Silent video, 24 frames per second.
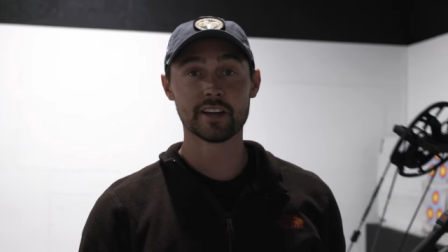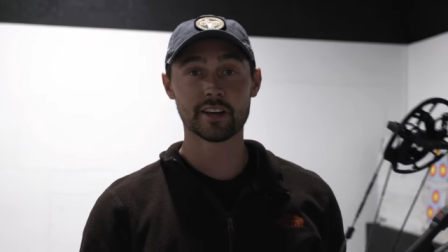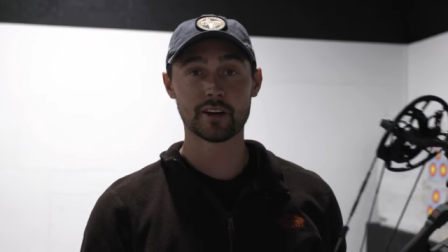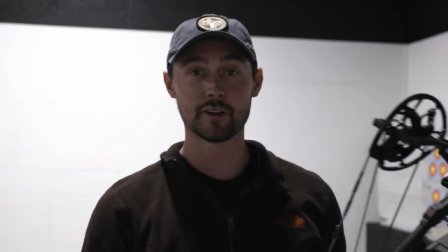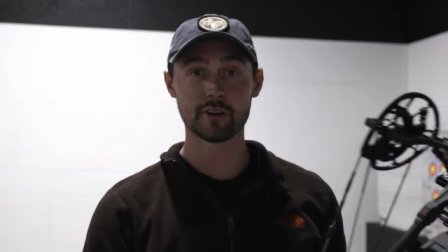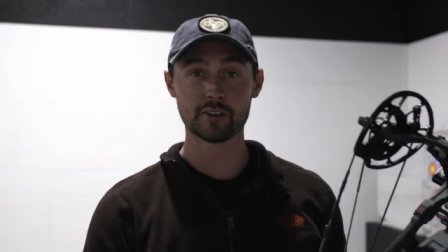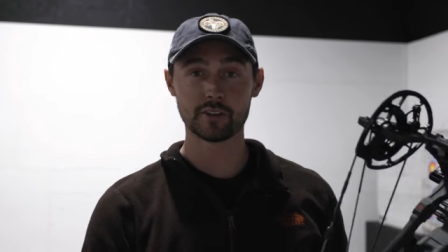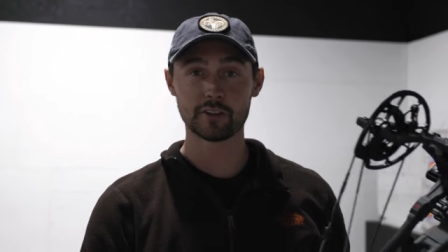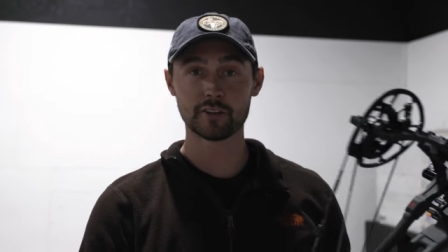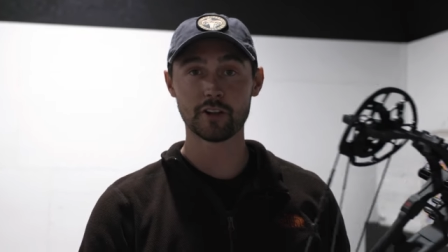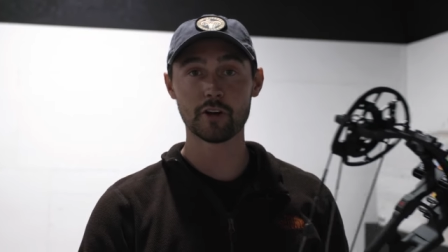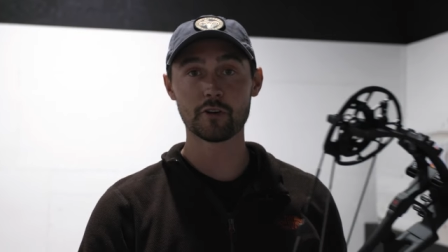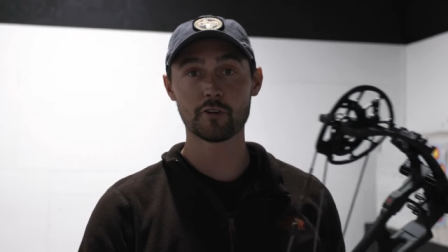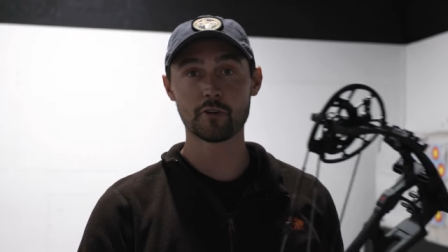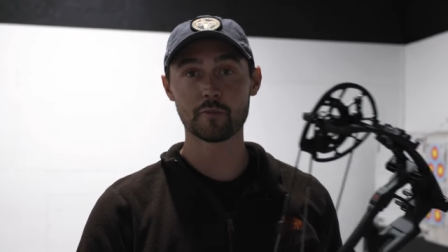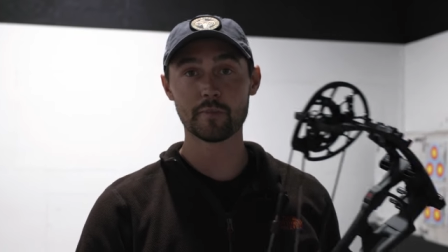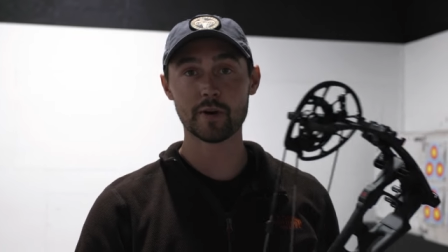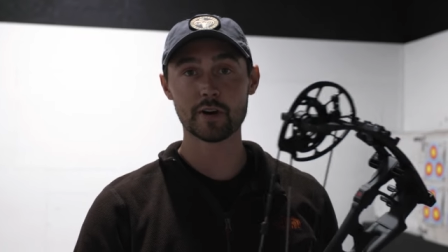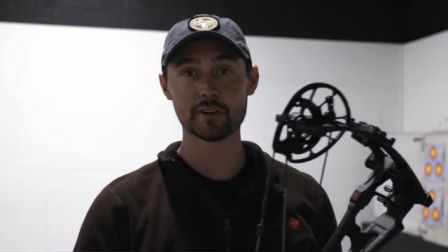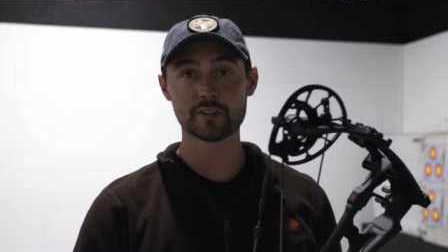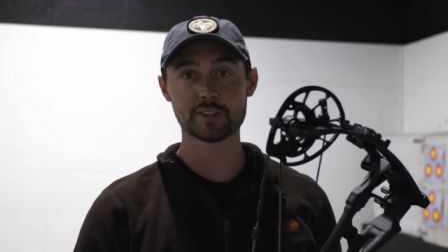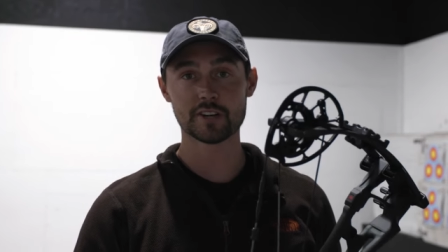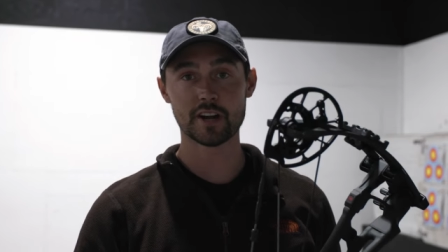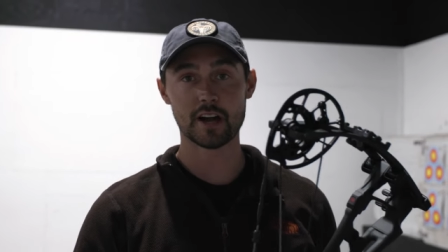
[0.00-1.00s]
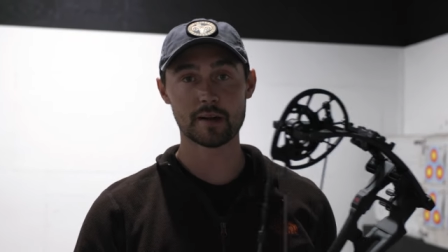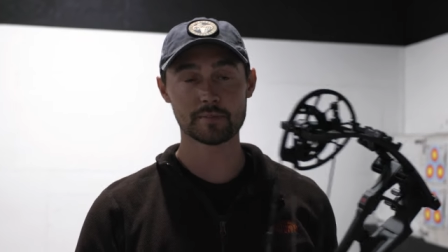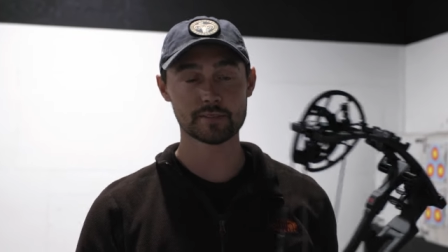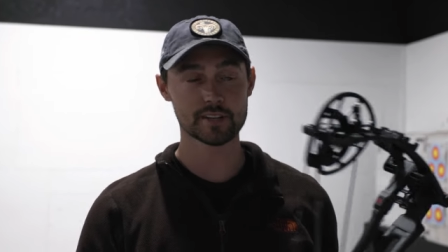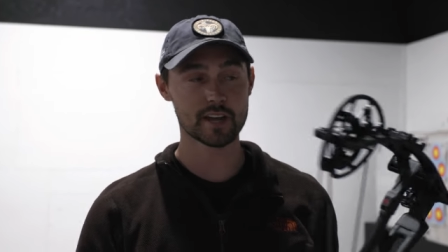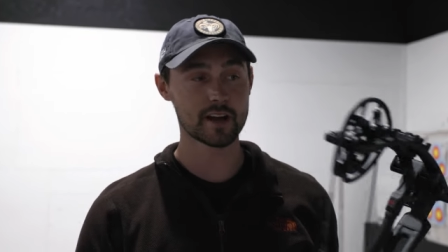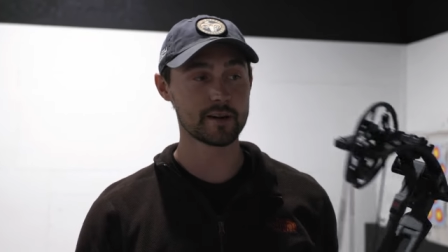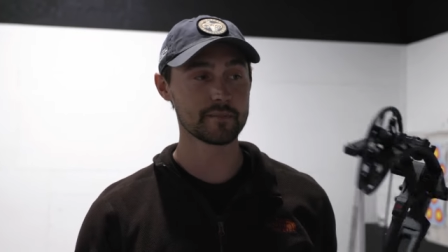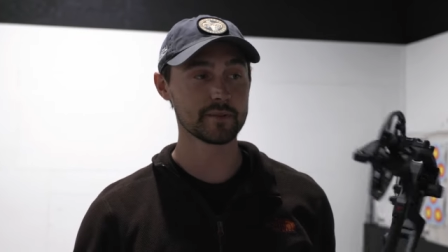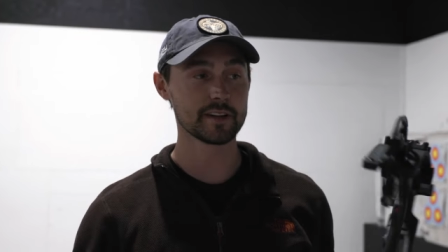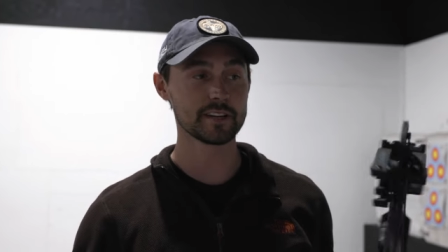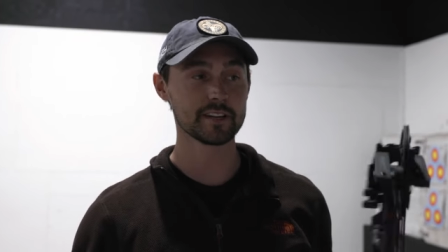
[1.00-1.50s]
Go to their local bow shops,
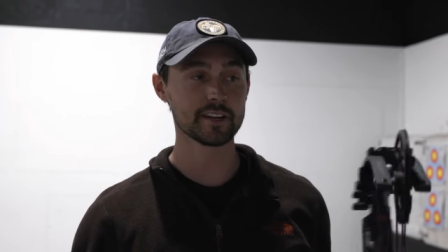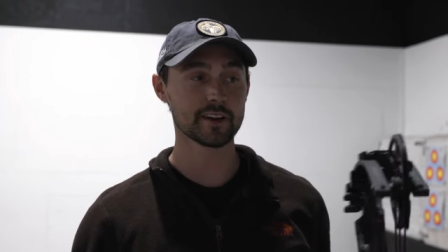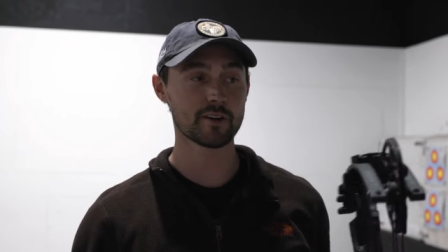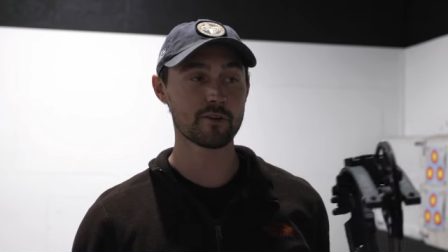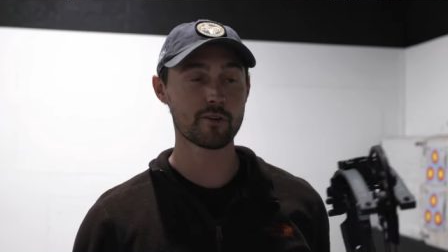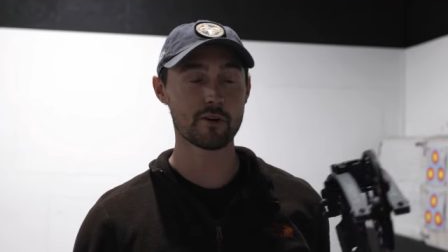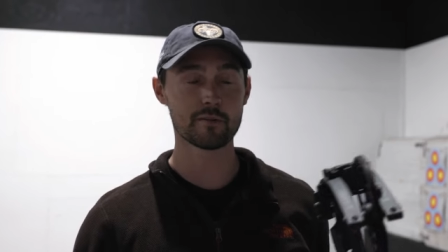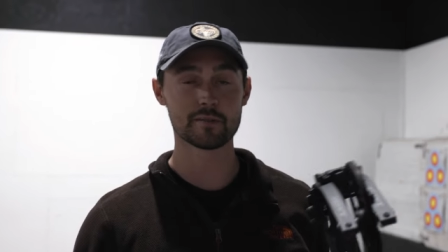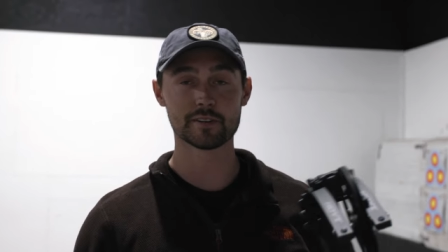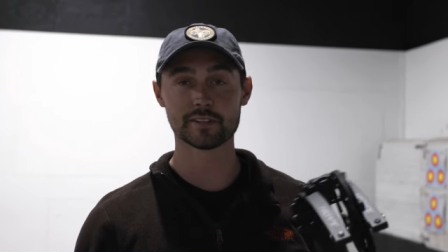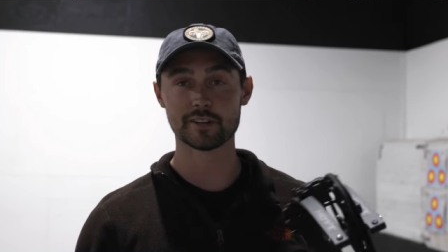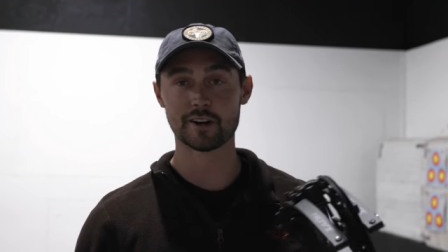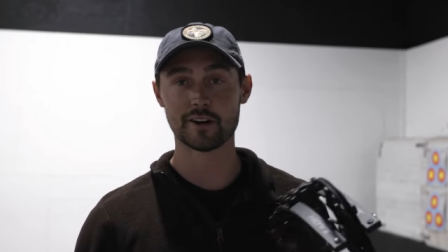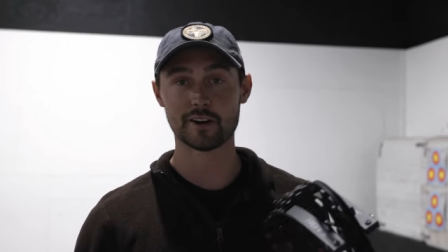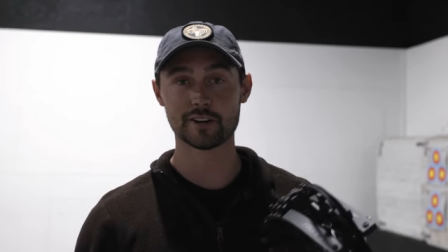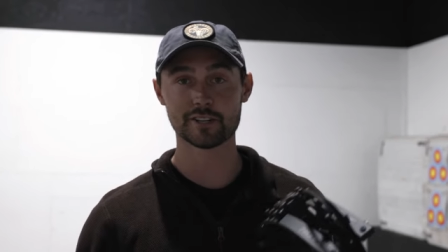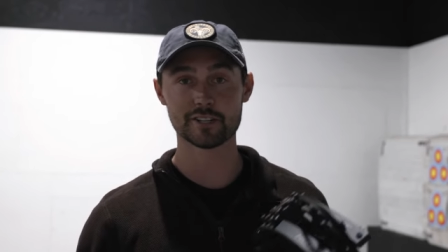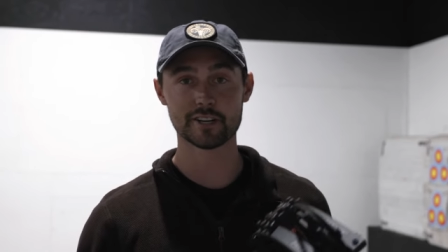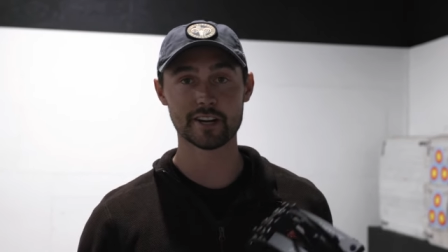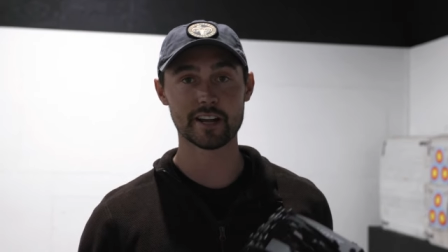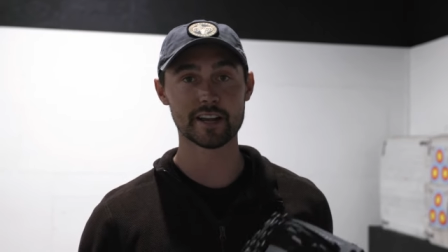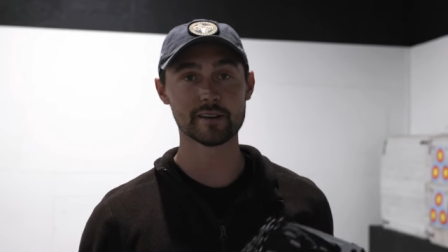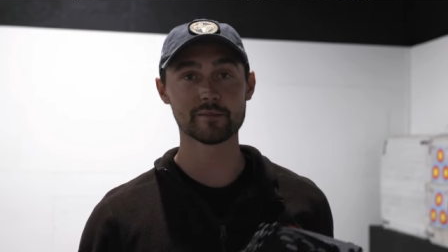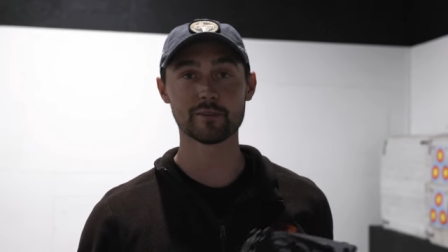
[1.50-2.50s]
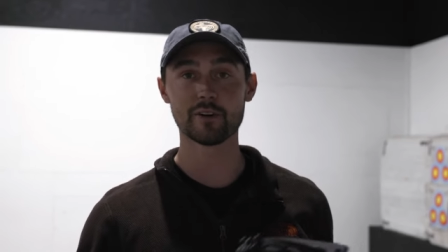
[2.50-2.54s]
come into Korbin's Archery,